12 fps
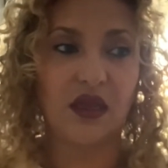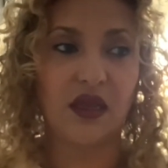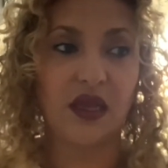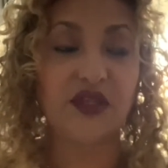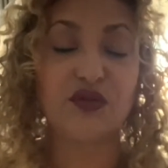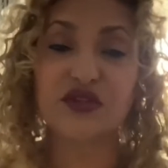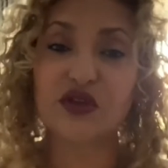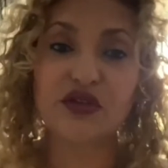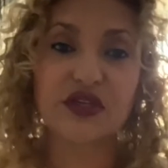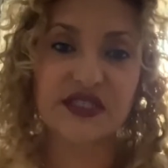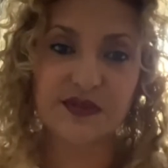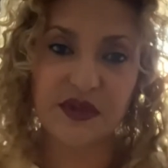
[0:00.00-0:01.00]
It was a good
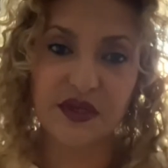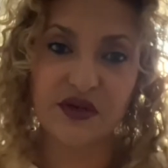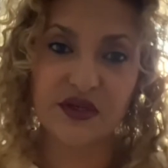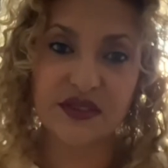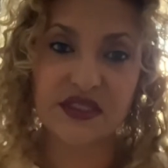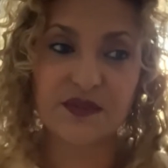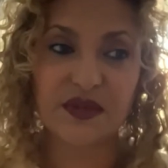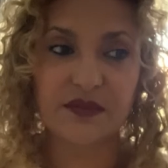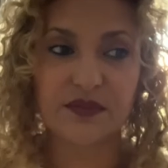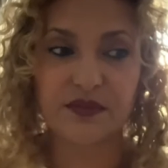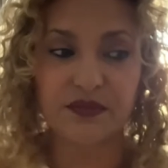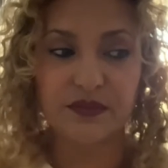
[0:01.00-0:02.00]
experience, but
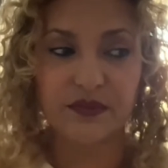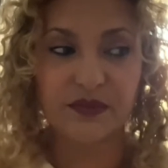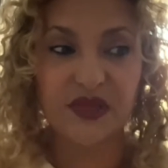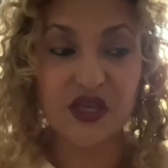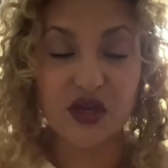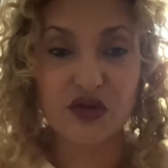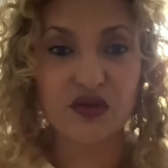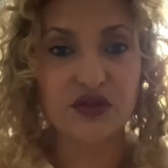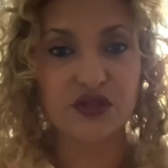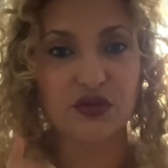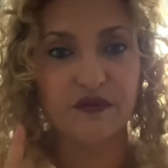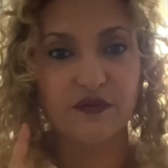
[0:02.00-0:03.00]

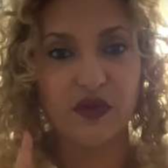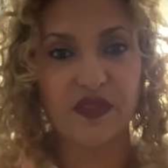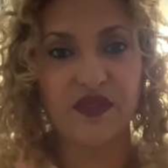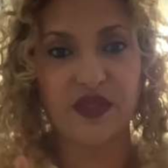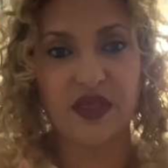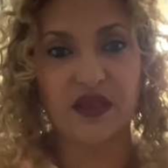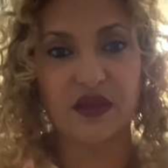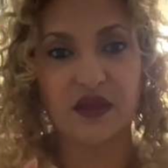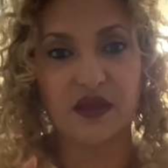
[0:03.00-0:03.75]
because of one thing.